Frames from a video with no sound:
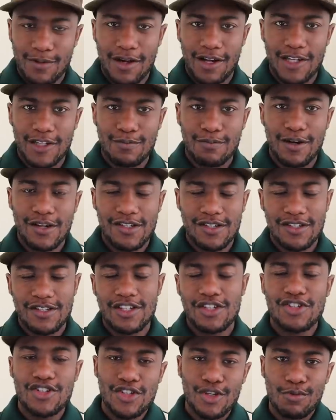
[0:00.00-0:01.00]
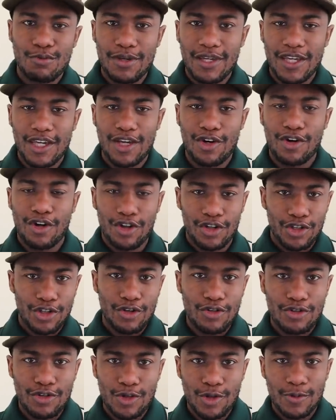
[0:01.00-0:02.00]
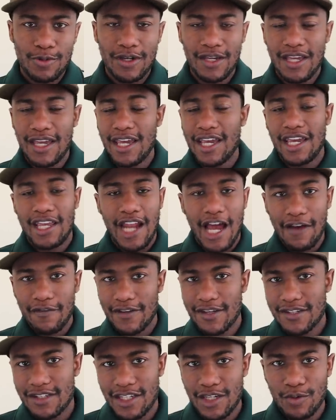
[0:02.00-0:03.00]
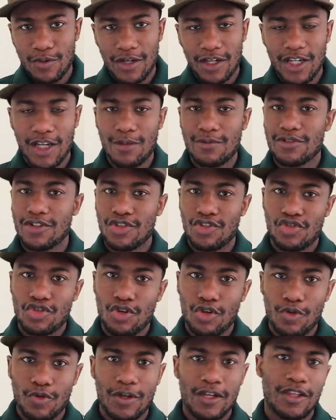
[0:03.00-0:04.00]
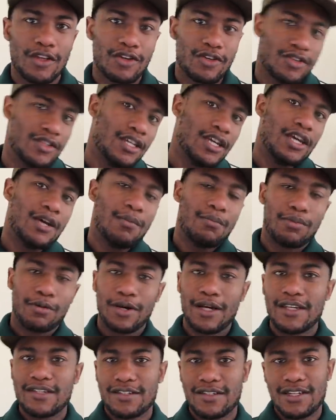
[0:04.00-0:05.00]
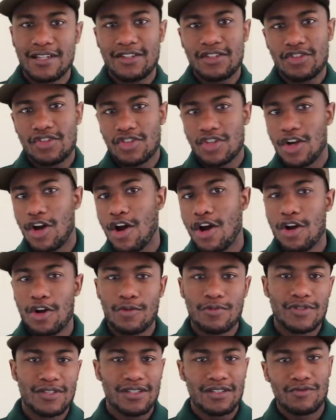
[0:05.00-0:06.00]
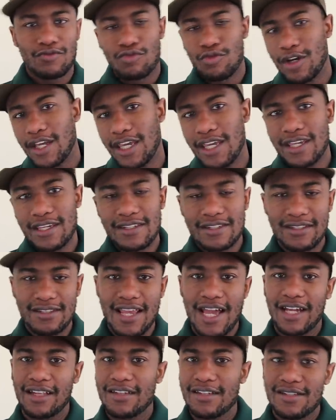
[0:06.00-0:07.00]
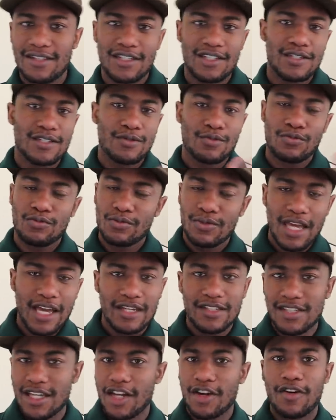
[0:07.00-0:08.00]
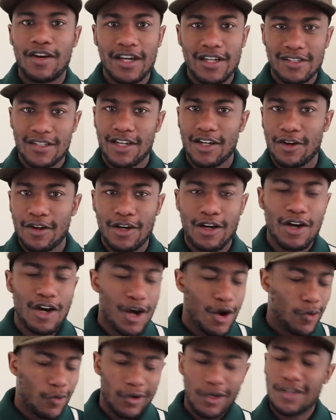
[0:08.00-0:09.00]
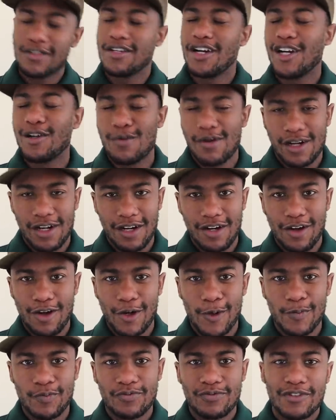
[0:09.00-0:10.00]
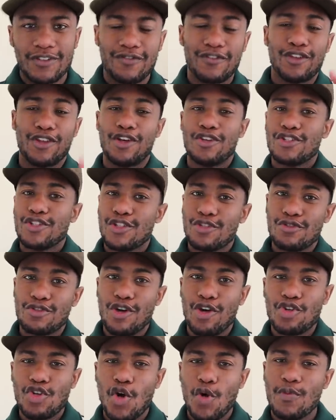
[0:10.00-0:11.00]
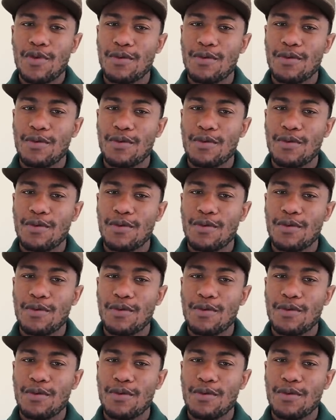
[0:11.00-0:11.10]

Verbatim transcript: about as much as it should be here on YouTube. And obviously when it comes to jewelry, there's bracelets, charms, rings, necklaces, etc, etc. We're gonna talk about it all. For those of you who don't know